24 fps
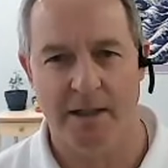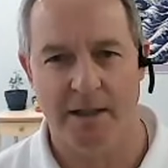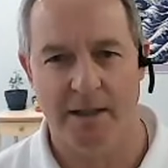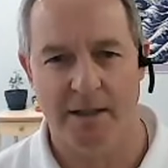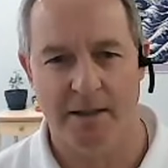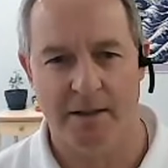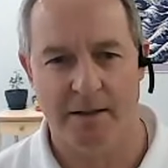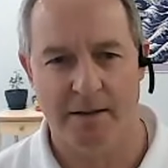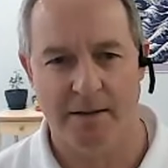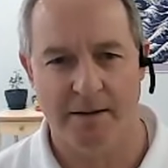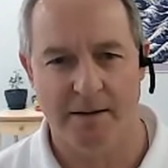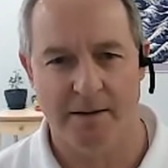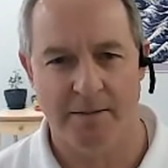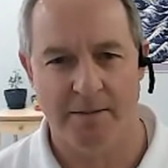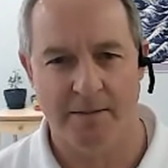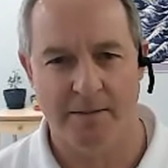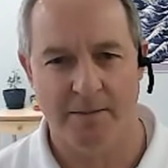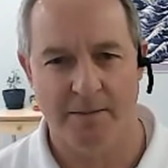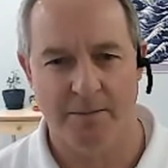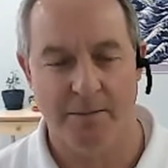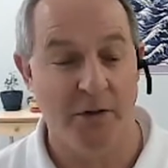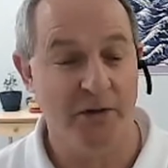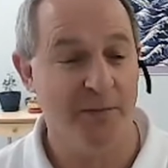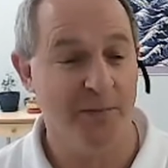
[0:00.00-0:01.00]
uh,
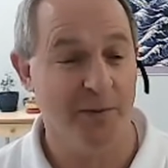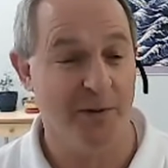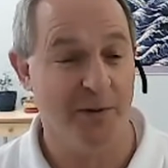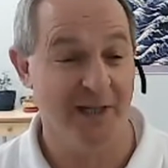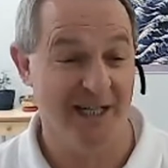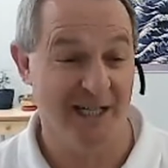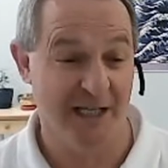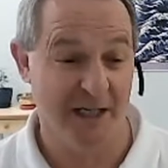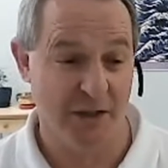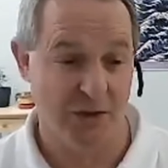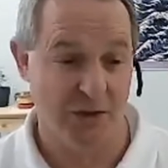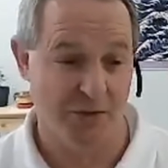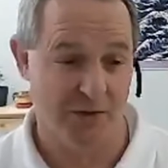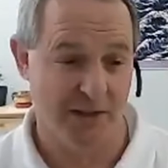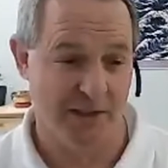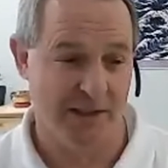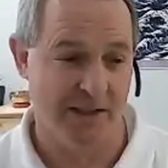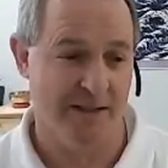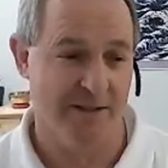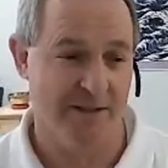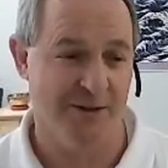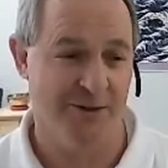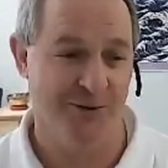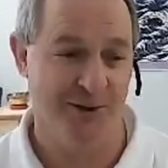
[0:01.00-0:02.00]
multiple knee
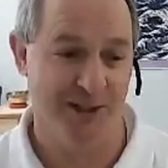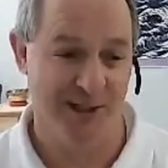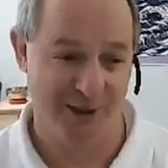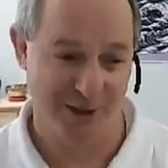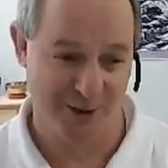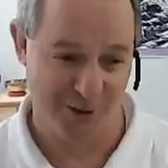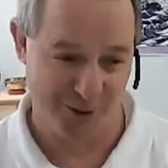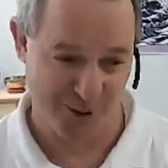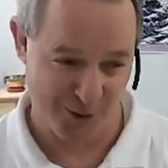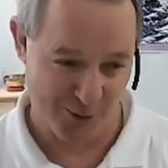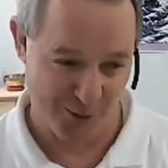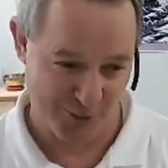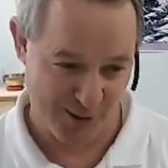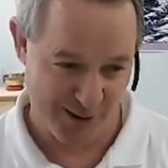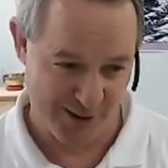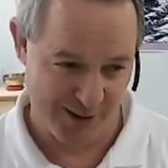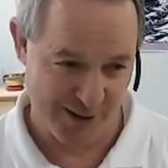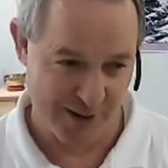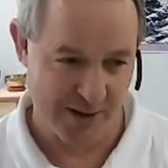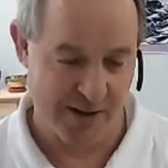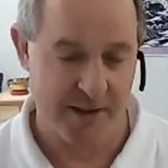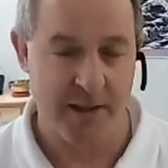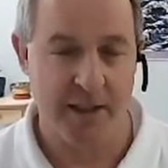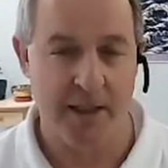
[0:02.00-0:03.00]
injuries, two knee
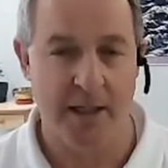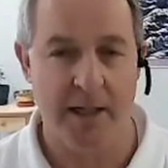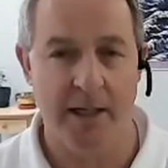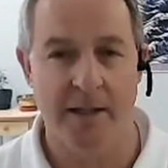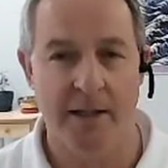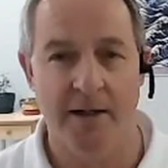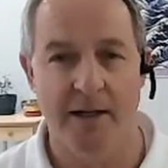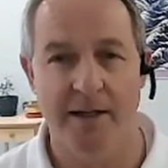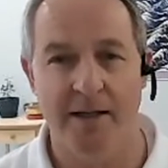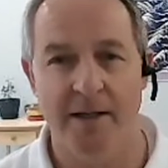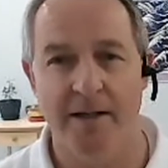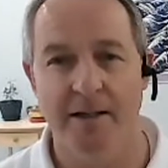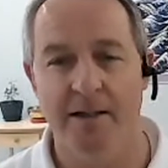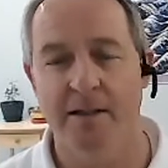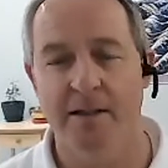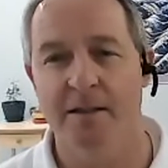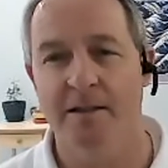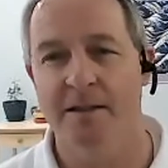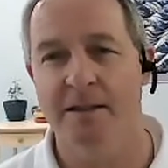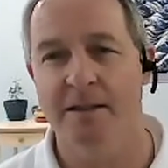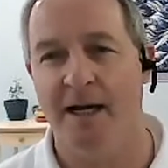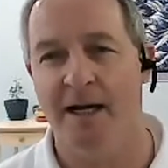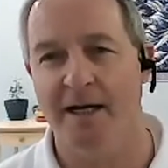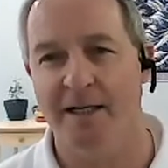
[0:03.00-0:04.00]
surgeries, and then
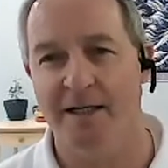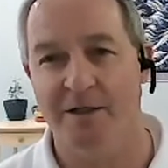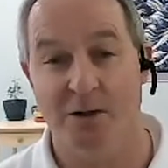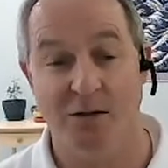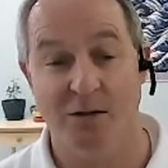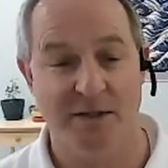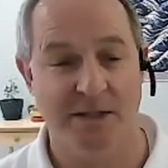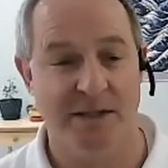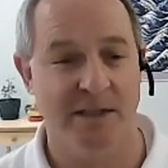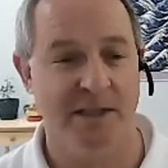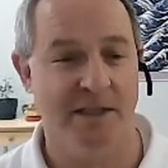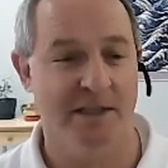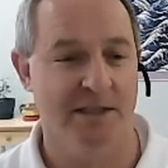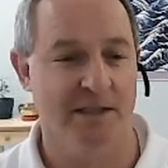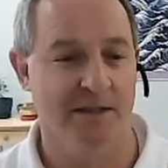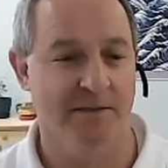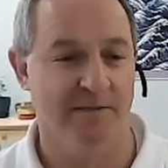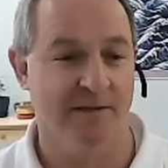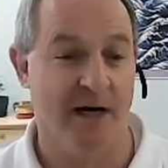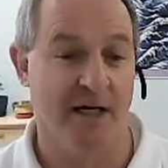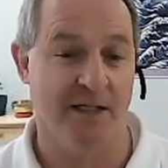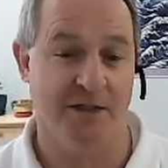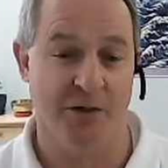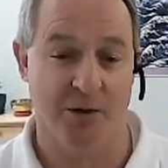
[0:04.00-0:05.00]
diagnoses
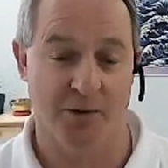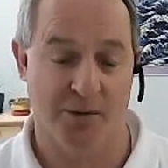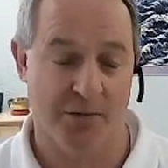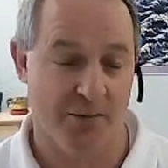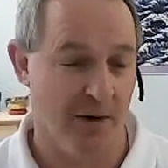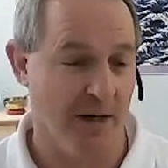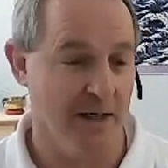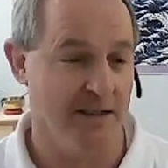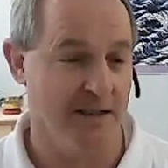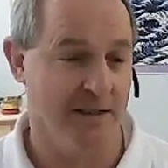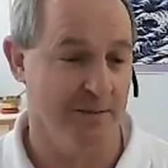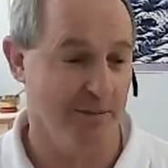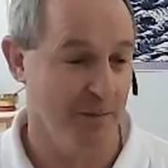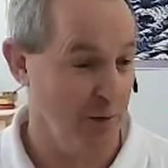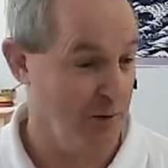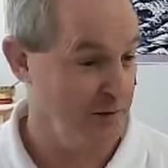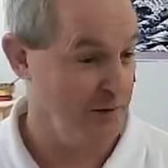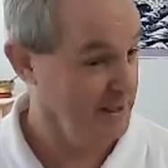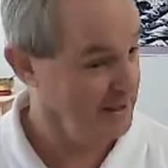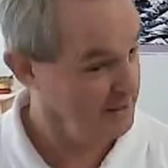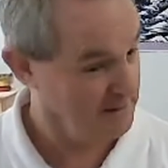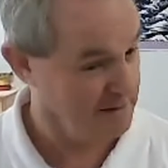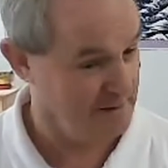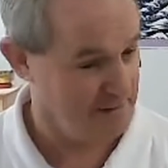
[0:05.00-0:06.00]
of osteoarthritis in both
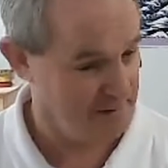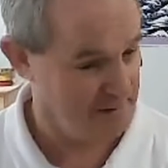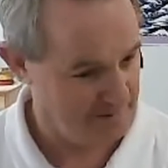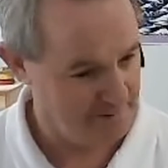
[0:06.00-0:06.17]
knees.